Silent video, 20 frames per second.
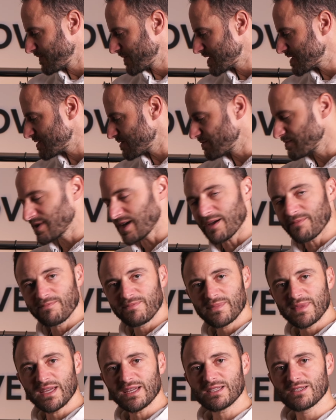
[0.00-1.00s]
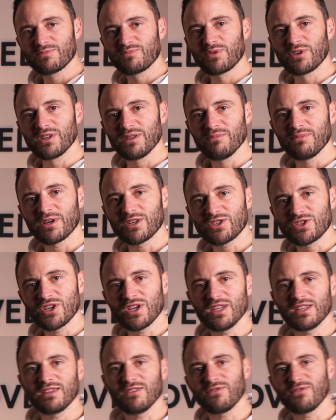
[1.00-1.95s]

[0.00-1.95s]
So yeah, that's pretty much it.